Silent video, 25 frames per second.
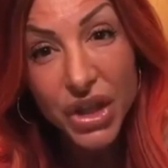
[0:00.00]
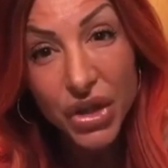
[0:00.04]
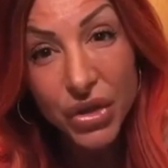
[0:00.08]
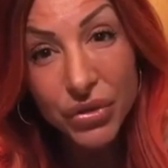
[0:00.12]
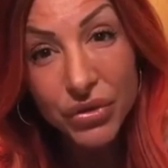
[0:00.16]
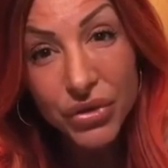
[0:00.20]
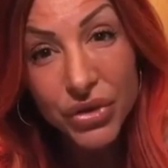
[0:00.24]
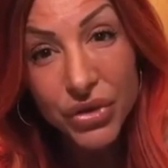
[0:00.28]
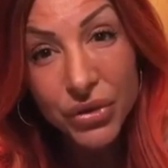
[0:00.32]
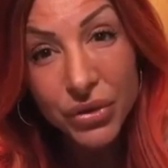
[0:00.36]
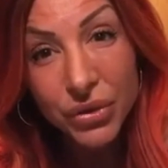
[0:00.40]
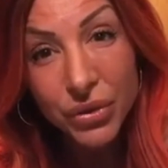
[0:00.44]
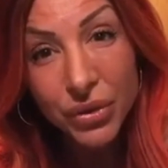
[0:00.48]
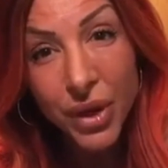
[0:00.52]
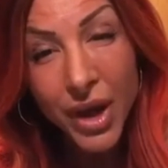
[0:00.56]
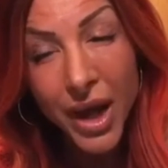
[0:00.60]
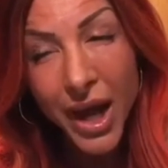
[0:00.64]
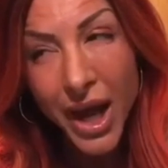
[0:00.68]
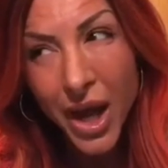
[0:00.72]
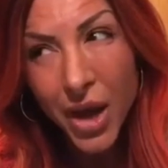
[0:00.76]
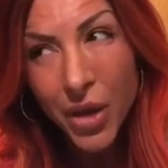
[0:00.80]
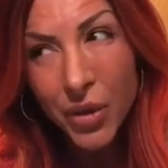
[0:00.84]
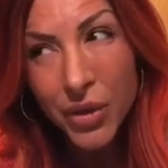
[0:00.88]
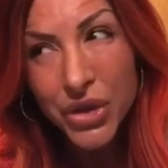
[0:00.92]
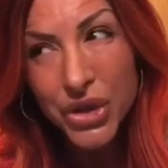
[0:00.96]
you do,
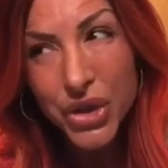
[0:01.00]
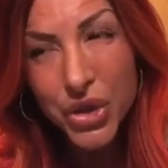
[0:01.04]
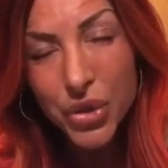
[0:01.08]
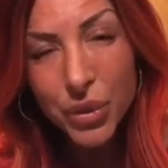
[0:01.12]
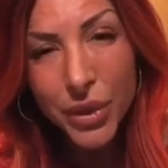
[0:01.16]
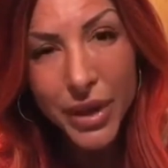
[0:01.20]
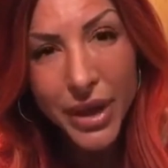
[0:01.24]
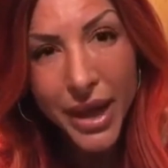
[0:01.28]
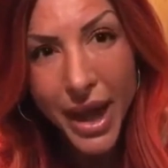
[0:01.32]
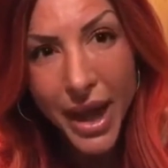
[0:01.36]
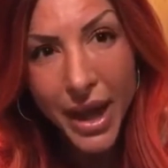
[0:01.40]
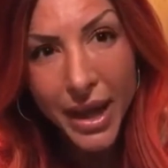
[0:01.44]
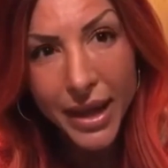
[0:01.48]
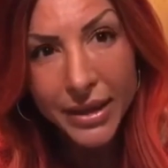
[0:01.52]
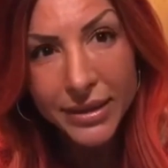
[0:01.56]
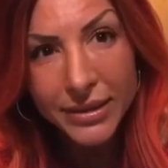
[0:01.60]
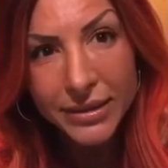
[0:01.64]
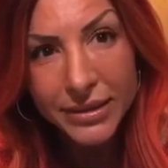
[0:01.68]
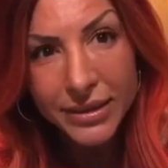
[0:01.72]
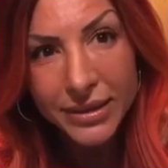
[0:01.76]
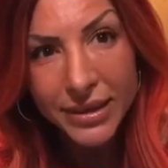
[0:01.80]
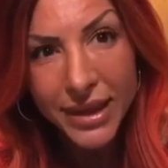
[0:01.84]
how would you react?